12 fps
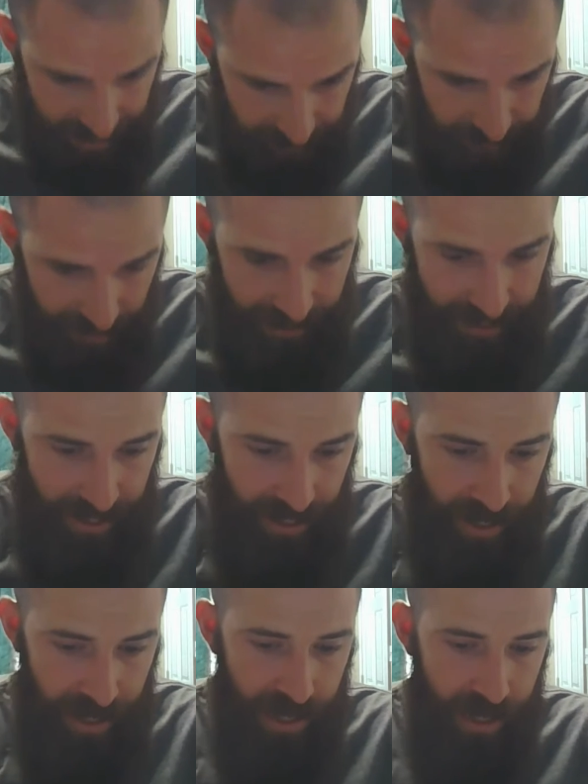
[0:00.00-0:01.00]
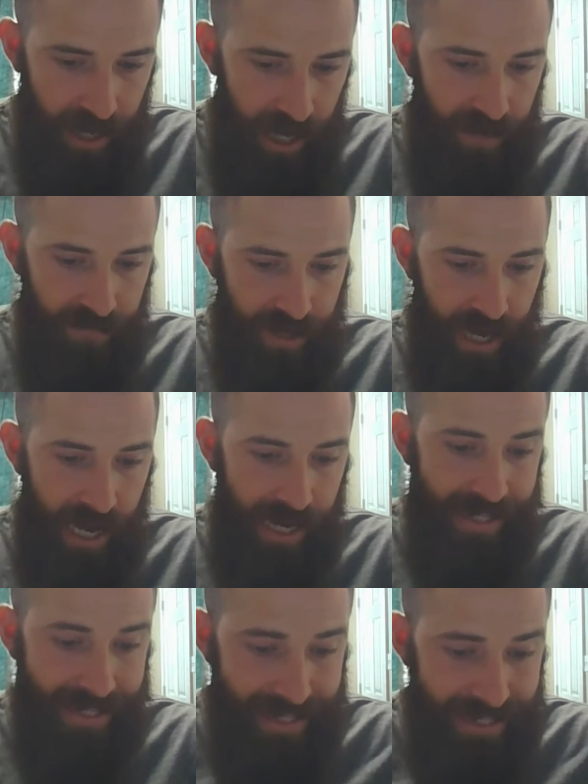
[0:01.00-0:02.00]
divinity of
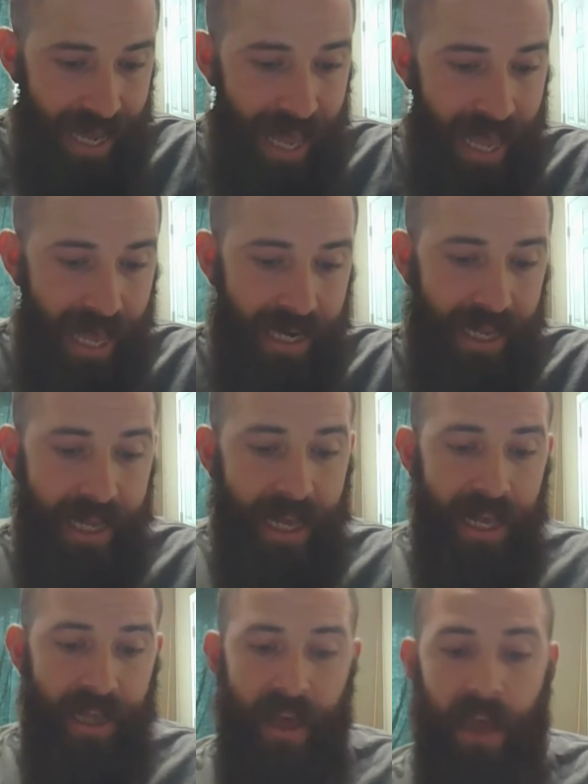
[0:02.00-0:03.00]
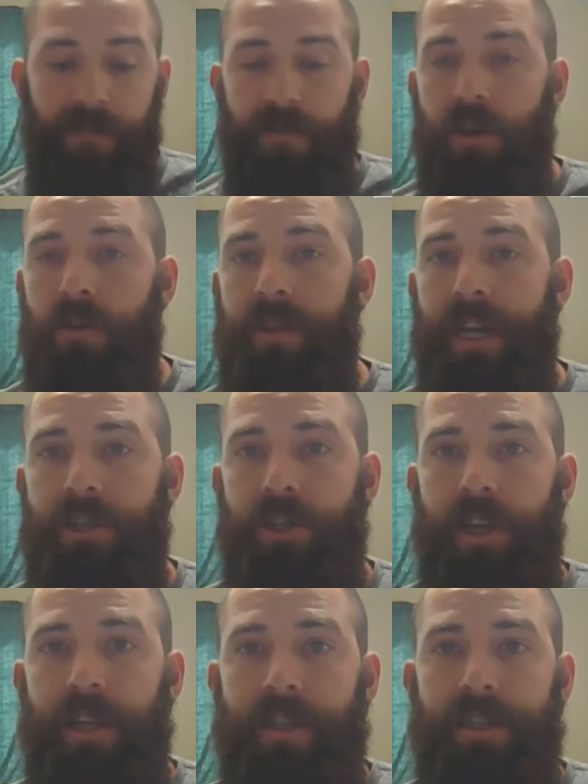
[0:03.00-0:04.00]
God. Instead, they viewed that
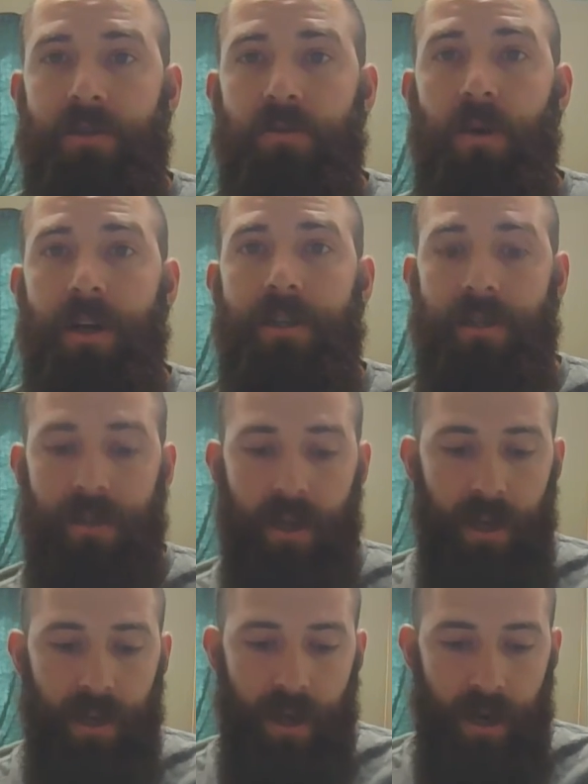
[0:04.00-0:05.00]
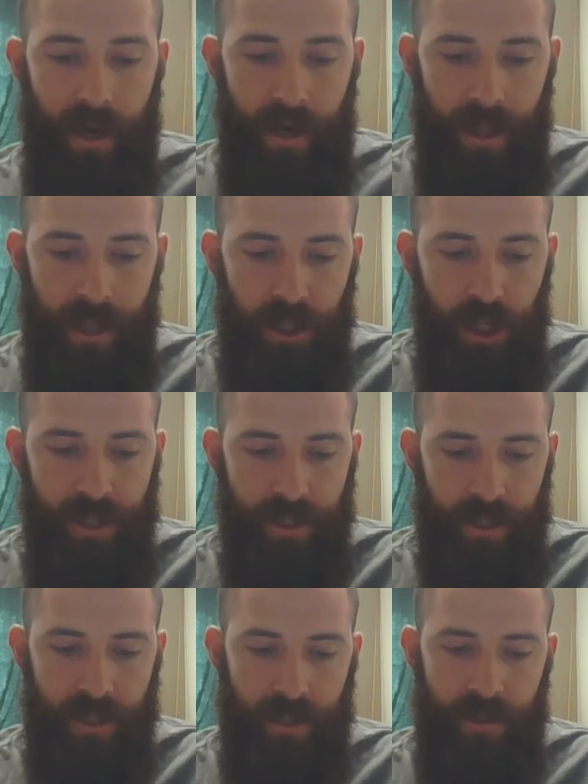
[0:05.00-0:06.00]
Jesus was,
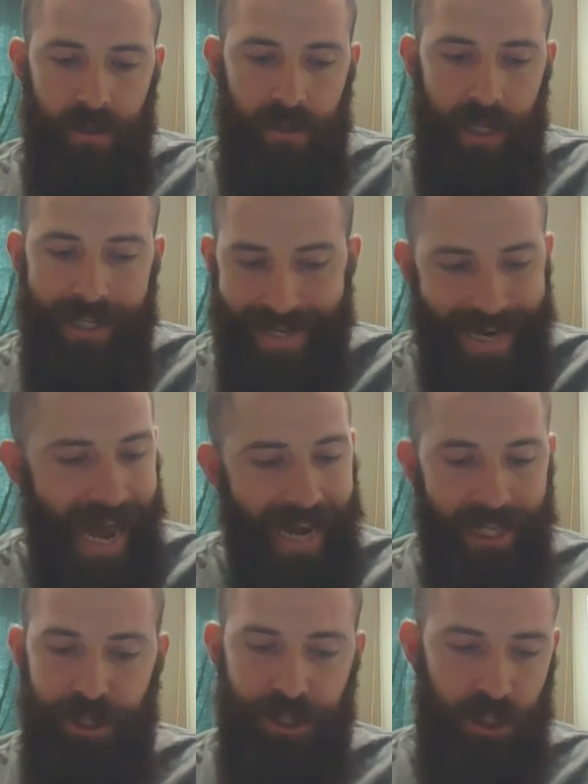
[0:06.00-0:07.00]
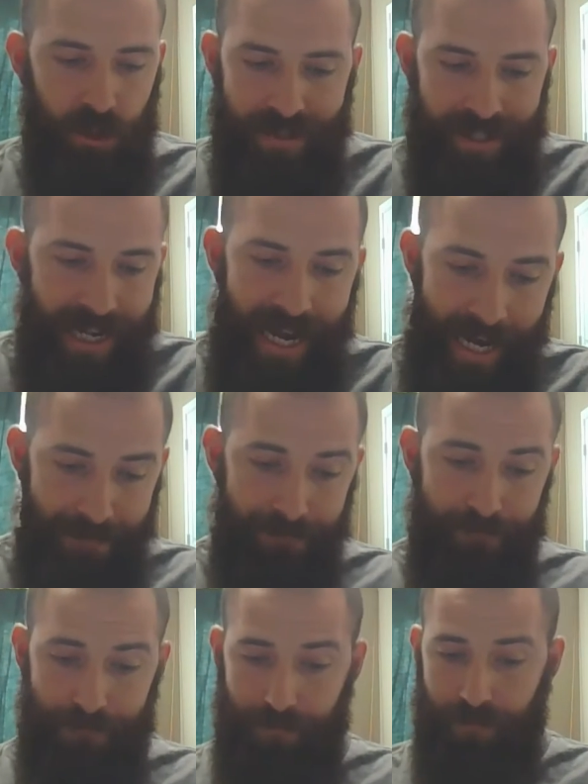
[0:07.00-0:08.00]
they denied Jesus was God,
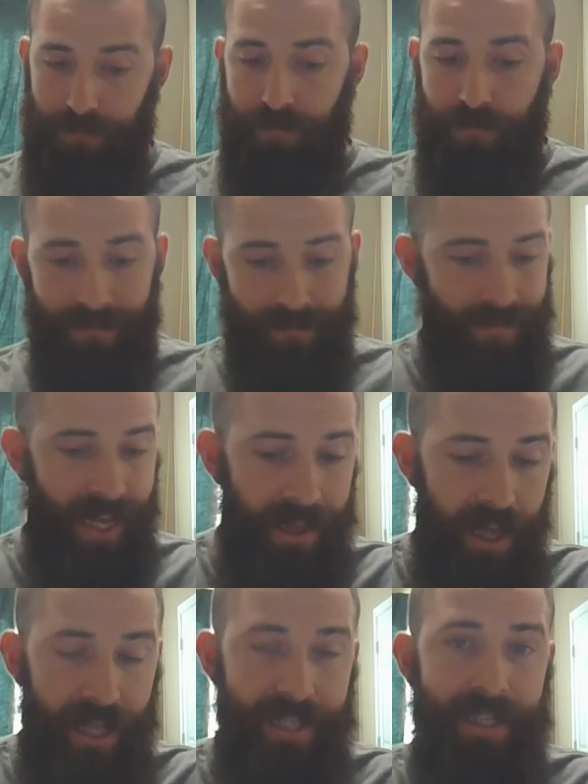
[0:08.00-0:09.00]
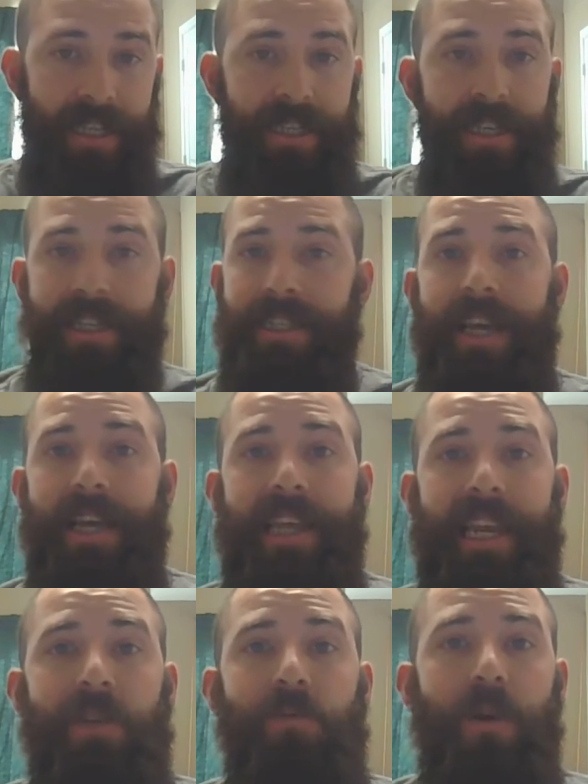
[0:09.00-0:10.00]
and they insisted instead
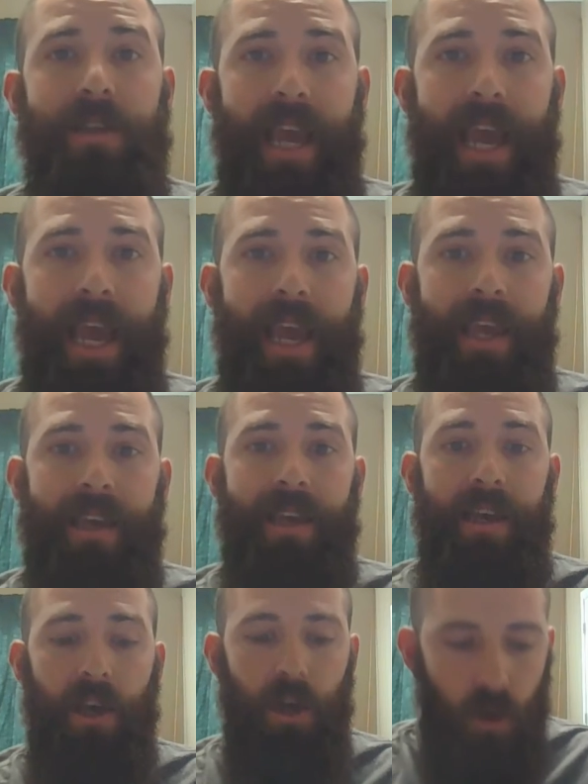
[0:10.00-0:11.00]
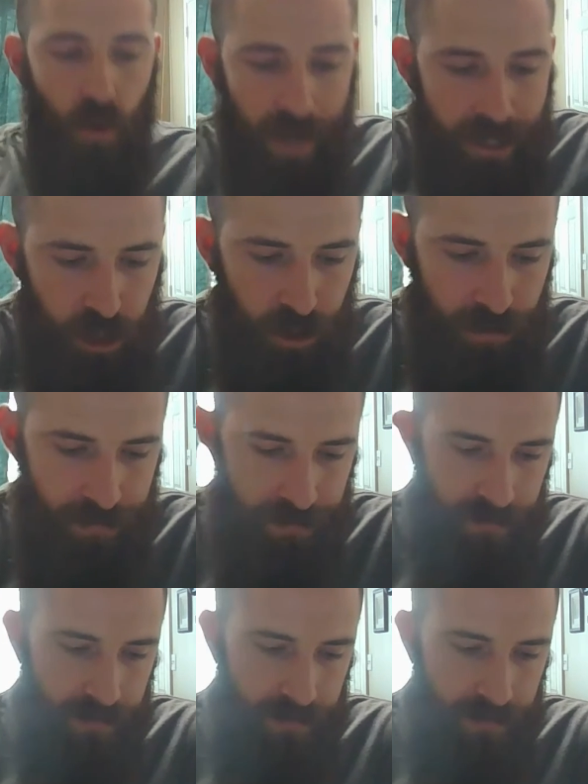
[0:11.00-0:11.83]
that he was a creature.